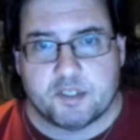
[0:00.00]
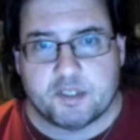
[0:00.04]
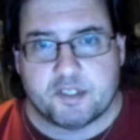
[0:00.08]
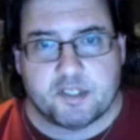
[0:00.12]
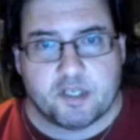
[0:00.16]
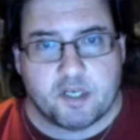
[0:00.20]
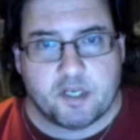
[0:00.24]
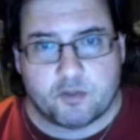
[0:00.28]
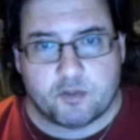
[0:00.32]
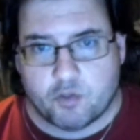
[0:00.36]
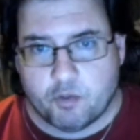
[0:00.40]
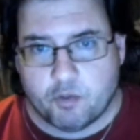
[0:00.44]

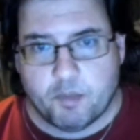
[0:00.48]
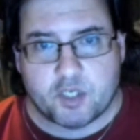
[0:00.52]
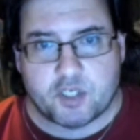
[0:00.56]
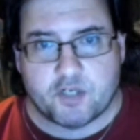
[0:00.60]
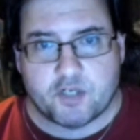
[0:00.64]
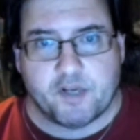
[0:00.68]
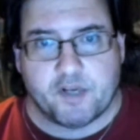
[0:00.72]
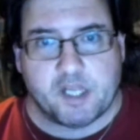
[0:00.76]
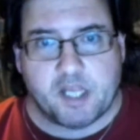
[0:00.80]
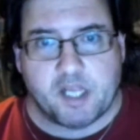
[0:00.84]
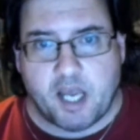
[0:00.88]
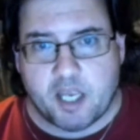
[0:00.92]
uh, too much of
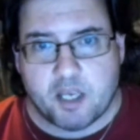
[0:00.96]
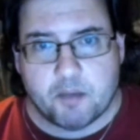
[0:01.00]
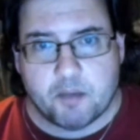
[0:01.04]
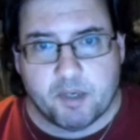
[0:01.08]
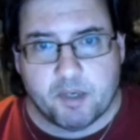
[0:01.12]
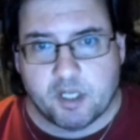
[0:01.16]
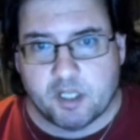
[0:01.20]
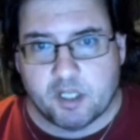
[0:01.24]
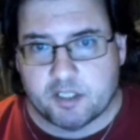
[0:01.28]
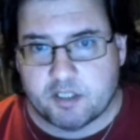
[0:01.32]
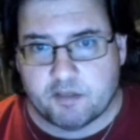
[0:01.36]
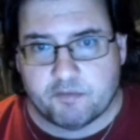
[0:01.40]
a
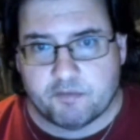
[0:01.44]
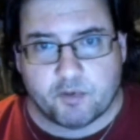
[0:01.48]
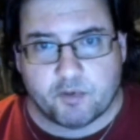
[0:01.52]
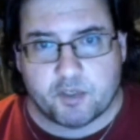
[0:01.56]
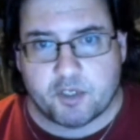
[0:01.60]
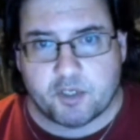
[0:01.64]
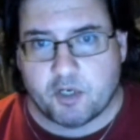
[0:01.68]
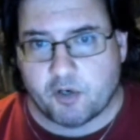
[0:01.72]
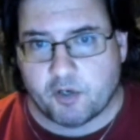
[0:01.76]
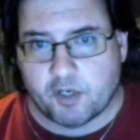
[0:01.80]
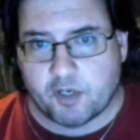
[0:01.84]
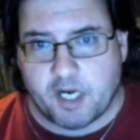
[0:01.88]
liability for
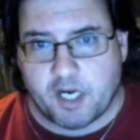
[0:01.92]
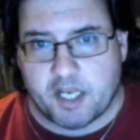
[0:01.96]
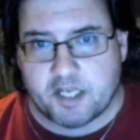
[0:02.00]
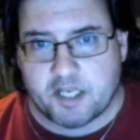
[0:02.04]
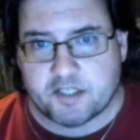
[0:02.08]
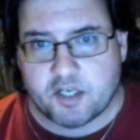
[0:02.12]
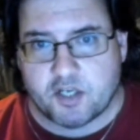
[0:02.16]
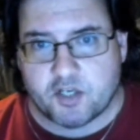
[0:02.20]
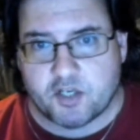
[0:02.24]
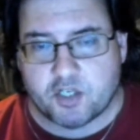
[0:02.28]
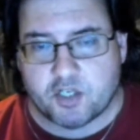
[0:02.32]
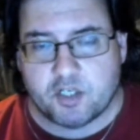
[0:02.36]
the
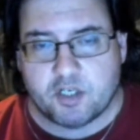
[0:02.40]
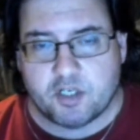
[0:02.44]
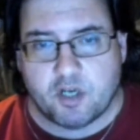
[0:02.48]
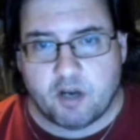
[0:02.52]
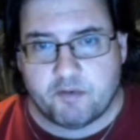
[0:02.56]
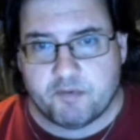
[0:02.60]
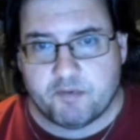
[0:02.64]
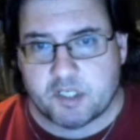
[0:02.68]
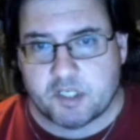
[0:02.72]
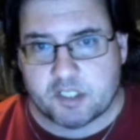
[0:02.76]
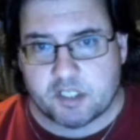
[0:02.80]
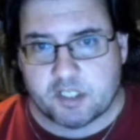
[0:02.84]
organization,
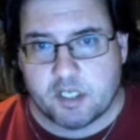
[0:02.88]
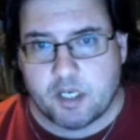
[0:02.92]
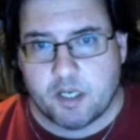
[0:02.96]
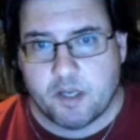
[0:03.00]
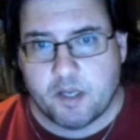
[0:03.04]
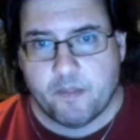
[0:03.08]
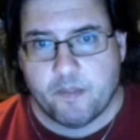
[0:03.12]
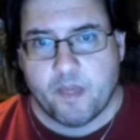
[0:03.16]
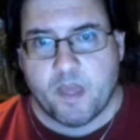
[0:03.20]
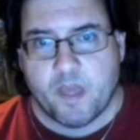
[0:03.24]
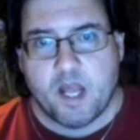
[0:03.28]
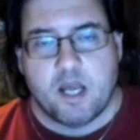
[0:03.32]
obviously.
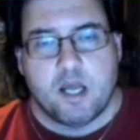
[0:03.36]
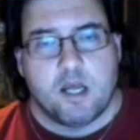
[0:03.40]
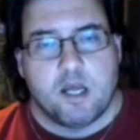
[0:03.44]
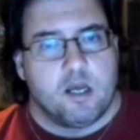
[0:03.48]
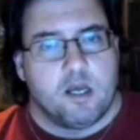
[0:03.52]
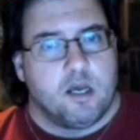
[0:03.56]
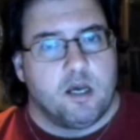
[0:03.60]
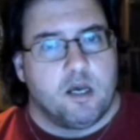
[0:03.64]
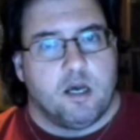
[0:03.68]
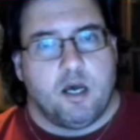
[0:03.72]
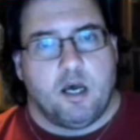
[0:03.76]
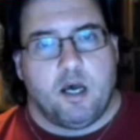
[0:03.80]

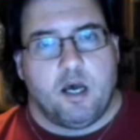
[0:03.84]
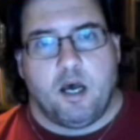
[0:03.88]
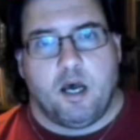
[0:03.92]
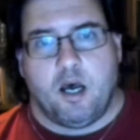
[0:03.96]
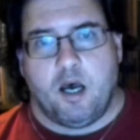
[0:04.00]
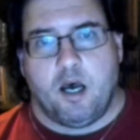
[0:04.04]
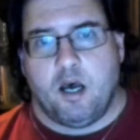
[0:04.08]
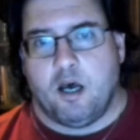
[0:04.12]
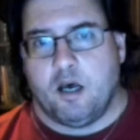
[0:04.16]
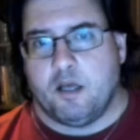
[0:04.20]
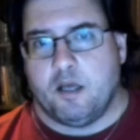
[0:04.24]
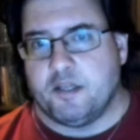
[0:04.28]

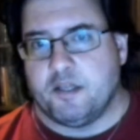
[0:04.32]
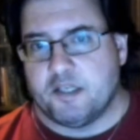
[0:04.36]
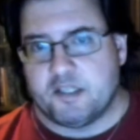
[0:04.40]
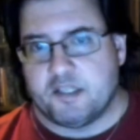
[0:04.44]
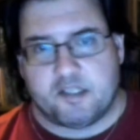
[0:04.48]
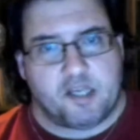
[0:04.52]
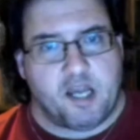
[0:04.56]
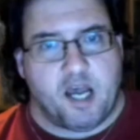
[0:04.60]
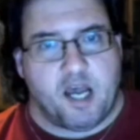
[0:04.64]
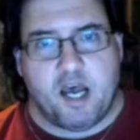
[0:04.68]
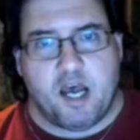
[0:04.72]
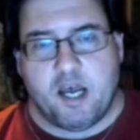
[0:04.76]
Uh, this
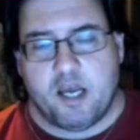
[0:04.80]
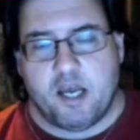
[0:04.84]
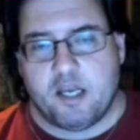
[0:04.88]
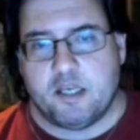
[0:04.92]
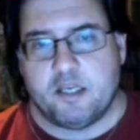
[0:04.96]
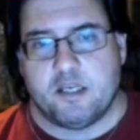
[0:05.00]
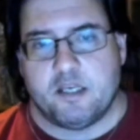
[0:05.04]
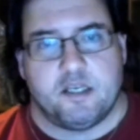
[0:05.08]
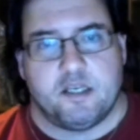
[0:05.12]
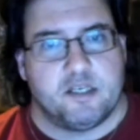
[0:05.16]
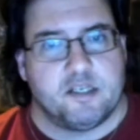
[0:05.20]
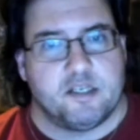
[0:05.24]
guy,
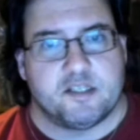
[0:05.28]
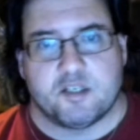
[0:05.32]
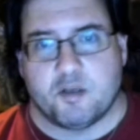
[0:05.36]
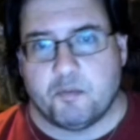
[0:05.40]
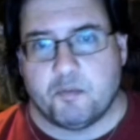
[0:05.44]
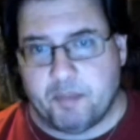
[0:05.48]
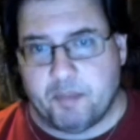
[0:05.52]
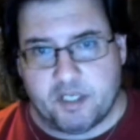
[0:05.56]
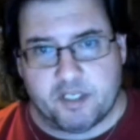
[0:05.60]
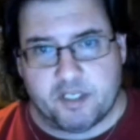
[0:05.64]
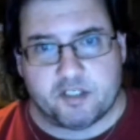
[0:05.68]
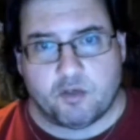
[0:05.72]
he's a
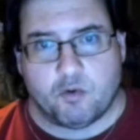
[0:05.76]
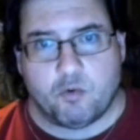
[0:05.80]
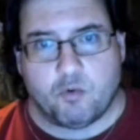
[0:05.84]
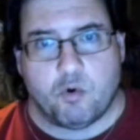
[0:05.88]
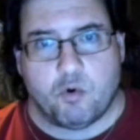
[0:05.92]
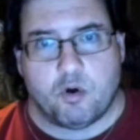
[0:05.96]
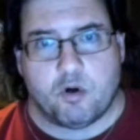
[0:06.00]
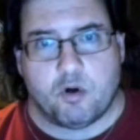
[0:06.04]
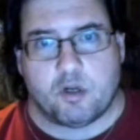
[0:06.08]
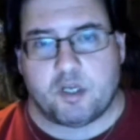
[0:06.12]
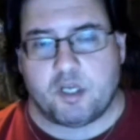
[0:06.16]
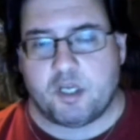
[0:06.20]
piece of
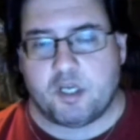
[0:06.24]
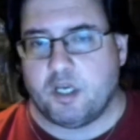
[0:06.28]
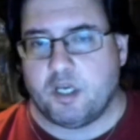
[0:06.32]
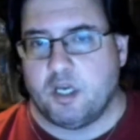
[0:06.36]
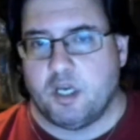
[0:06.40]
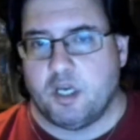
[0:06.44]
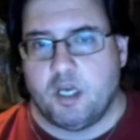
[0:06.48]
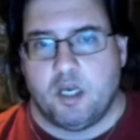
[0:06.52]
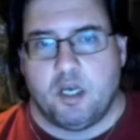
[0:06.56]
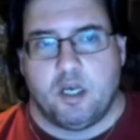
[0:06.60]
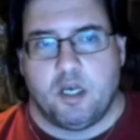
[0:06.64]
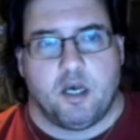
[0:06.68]
work.
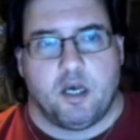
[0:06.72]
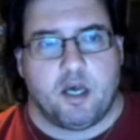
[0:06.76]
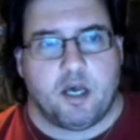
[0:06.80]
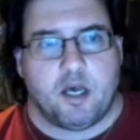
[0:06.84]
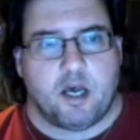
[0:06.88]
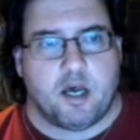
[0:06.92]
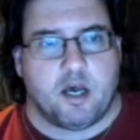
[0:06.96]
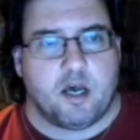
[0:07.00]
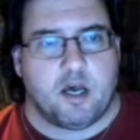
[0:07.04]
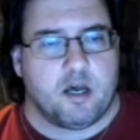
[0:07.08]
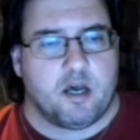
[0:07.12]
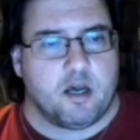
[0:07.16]

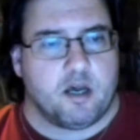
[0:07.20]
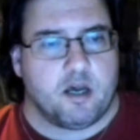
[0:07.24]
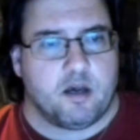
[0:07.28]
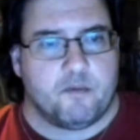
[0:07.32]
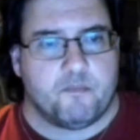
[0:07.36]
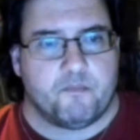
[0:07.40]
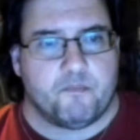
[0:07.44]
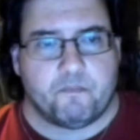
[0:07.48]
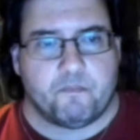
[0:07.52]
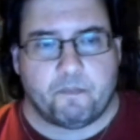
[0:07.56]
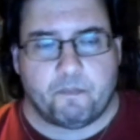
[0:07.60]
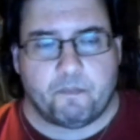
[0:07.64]

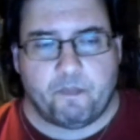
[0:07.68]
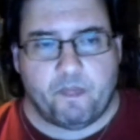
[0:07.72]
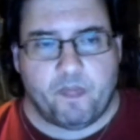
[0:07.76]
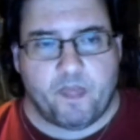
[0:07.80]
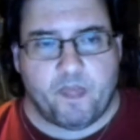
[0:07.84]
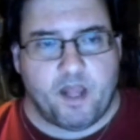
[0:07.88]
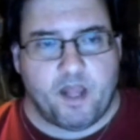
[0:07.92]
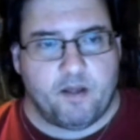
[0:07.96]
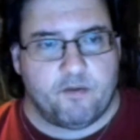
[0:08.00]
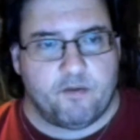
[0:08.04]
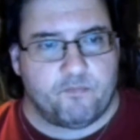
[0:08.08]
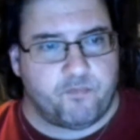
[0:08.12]
Um,
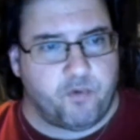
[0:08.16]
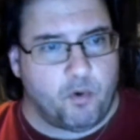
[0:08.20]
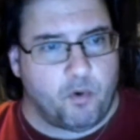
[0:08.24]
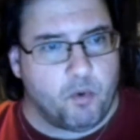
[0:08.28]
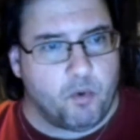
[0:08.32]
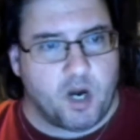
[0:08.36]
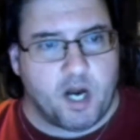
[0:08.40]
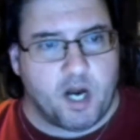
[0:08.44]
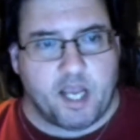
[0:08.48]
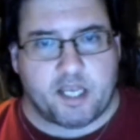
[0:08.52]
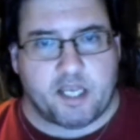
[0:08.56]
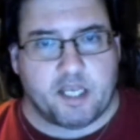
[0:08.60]
from
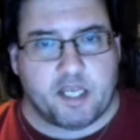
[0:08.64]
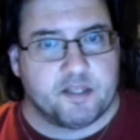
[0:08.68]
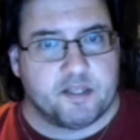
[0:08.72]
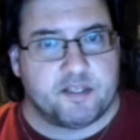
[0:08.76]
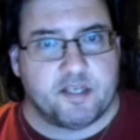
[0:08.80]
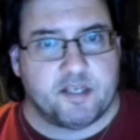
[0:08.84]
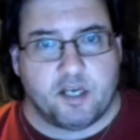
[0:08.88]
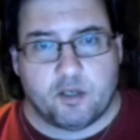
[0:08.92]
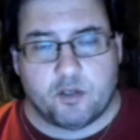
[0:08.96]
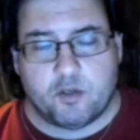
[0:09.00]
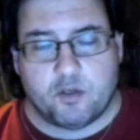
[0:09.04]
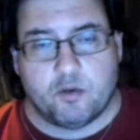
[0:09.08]
what I can
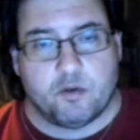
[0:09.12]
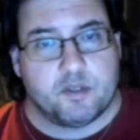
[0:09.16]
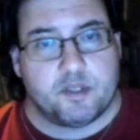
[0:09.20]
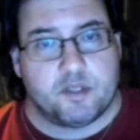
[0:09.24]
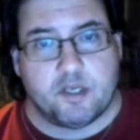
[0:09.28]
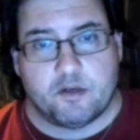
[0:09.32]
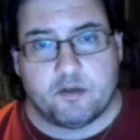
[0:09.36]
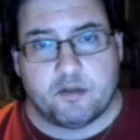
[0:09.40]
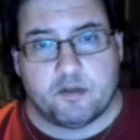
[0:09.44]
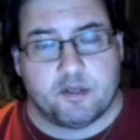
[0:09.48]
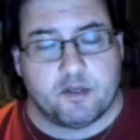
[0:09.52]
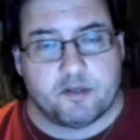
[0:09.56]
tell you,
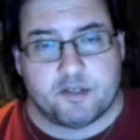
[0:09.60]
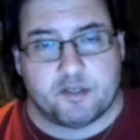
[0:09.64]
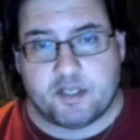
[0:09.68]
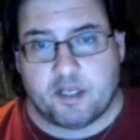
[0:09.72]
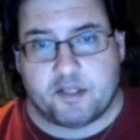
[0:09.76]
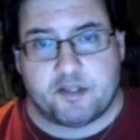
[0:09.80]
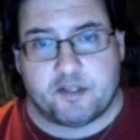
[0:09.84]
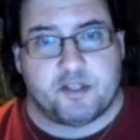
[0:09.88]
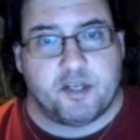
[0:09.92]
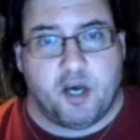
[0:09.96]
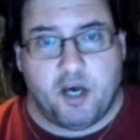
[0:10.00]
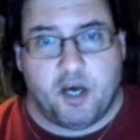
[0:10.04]
there, there's a
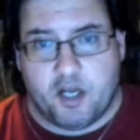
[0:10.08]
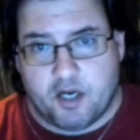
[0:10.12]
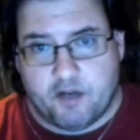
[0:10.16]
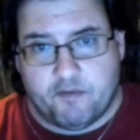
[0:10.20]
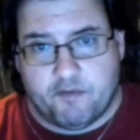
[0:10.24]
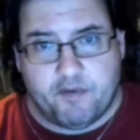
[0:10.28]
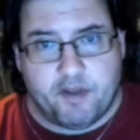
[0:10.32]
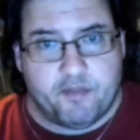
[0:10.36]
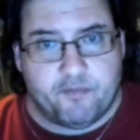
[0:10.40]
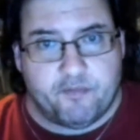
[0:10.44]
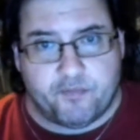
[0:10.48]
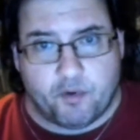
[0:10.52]
ton of
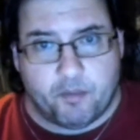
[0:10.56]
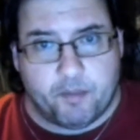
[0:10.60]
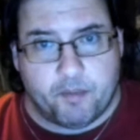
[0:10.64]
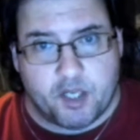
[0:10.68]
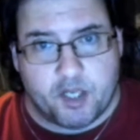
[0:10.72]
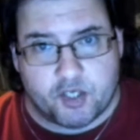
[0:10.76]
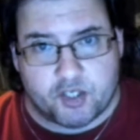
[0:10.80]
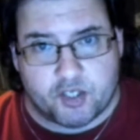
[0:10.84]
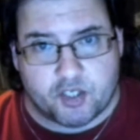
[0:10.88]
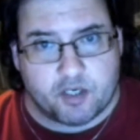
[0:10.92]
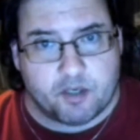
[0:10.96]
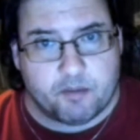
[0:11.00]

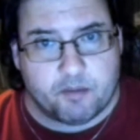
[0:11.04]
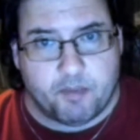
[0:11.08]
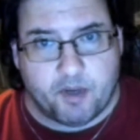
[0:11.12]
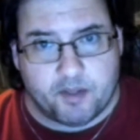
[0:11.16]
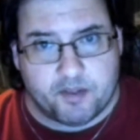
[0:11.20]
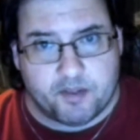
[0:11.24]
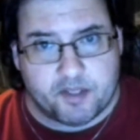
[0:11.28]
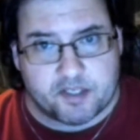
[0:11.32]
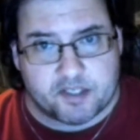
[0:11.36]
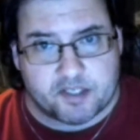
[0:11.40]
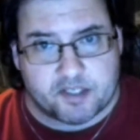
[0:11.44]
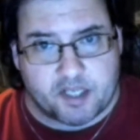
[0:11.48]
information about
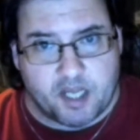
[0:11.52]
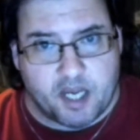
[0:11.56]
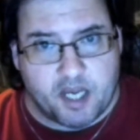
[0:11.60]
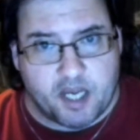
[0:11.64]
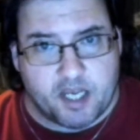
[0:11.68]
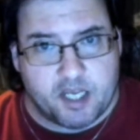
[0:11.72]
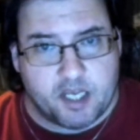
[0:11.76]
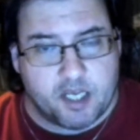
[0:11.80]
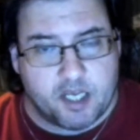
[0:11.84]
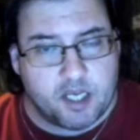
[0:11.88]
this guy.